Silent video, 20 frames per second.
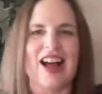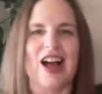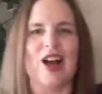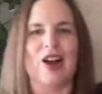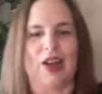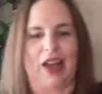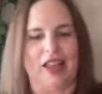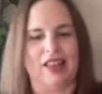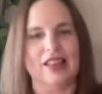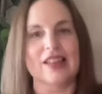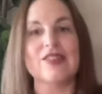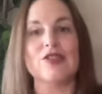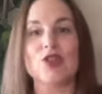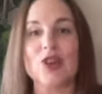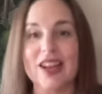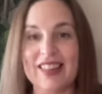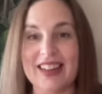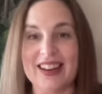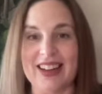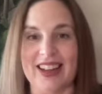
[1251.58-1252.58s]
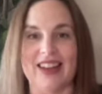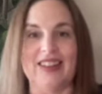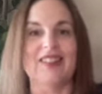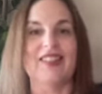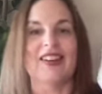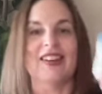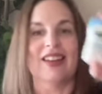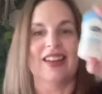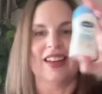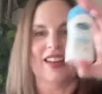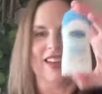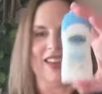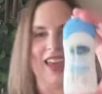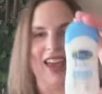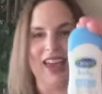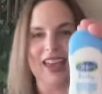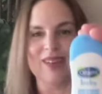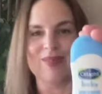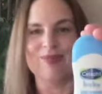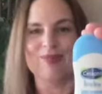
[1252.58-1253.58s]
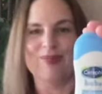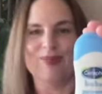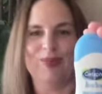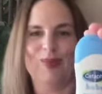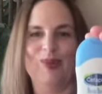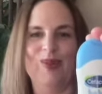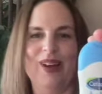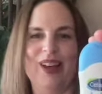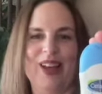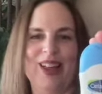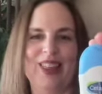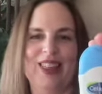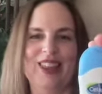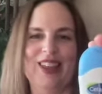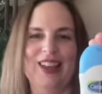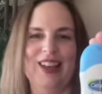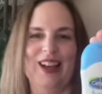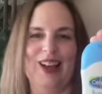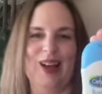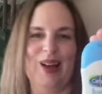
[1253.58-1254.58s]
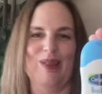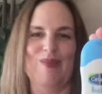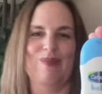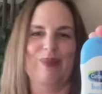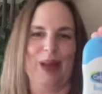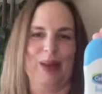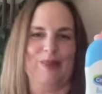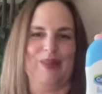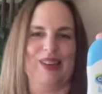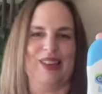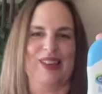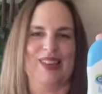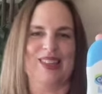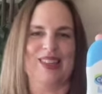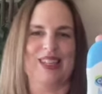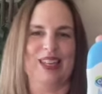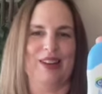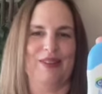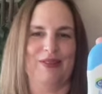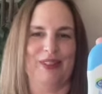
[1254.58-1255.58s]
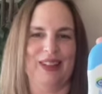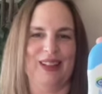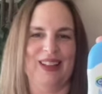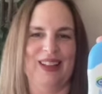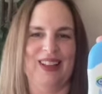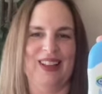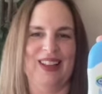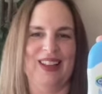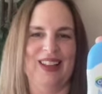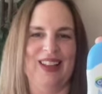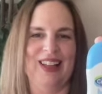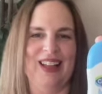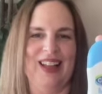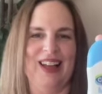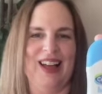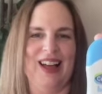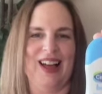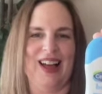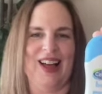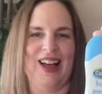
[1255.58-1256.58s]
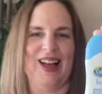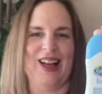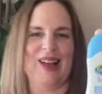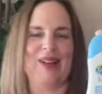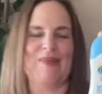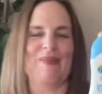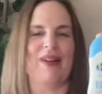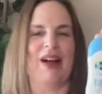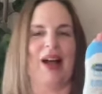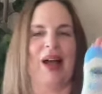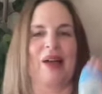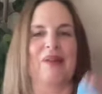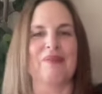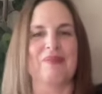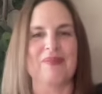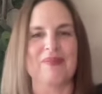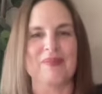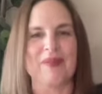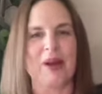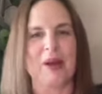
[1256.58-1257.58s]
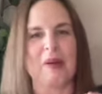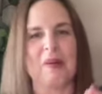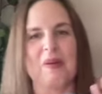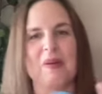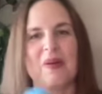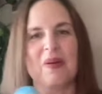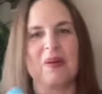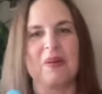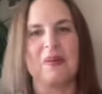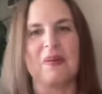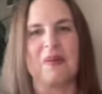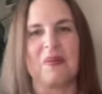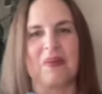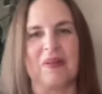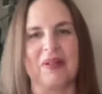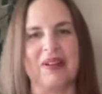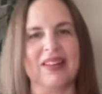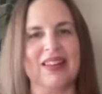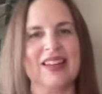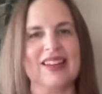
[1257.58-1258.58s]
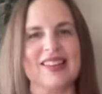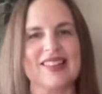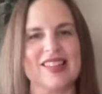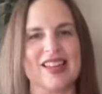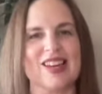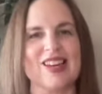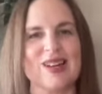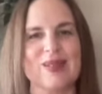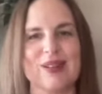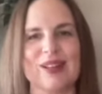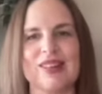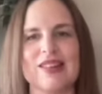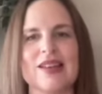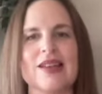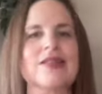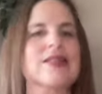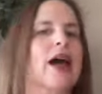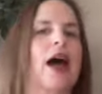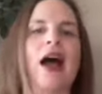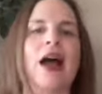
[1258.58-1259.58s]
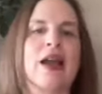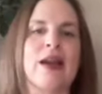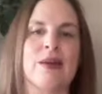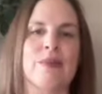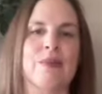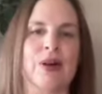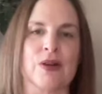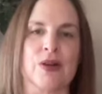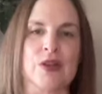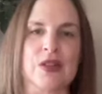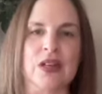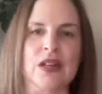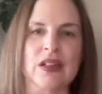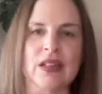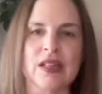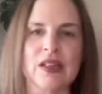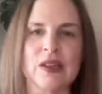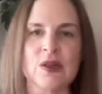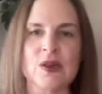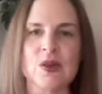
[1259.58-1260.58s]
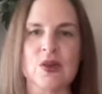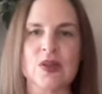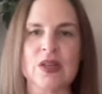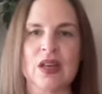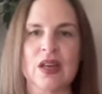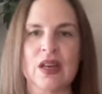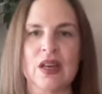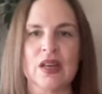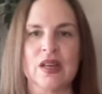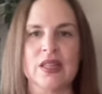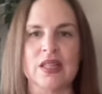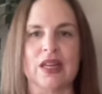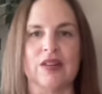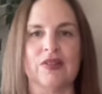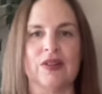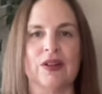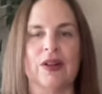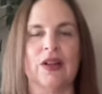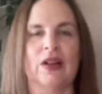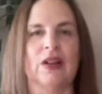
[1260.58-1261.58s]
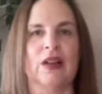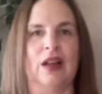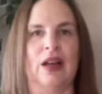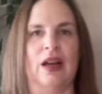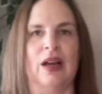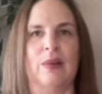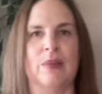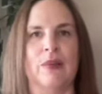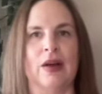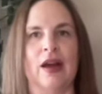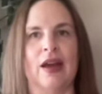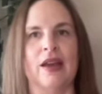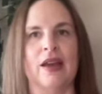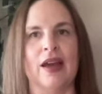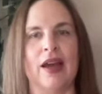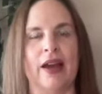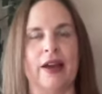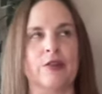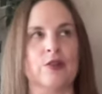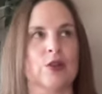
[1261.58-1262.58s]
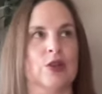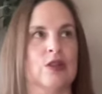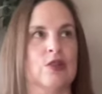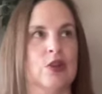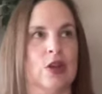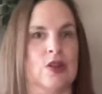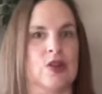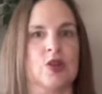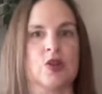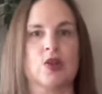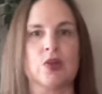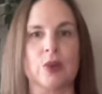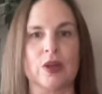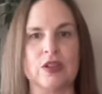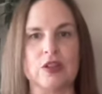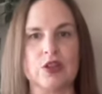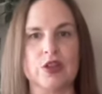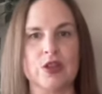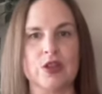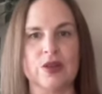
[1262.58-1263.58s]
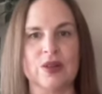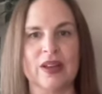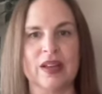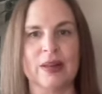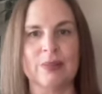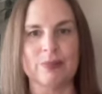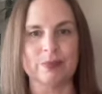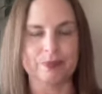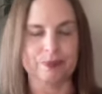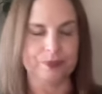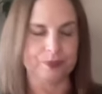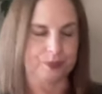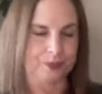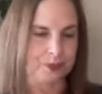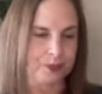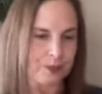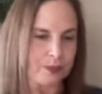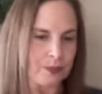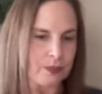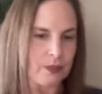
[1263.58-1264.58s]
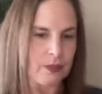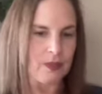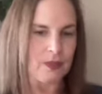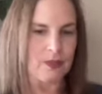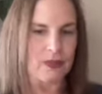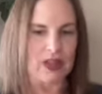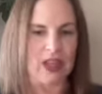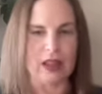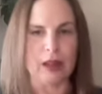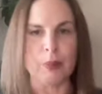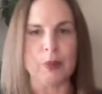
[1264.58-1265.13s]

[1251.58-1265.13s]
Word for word: Okay, let's try that again. It came with uh, baby Cetaphil. Um, I'm really excited about this. I personally use Cetaphil. Um, I actually just switched to it, the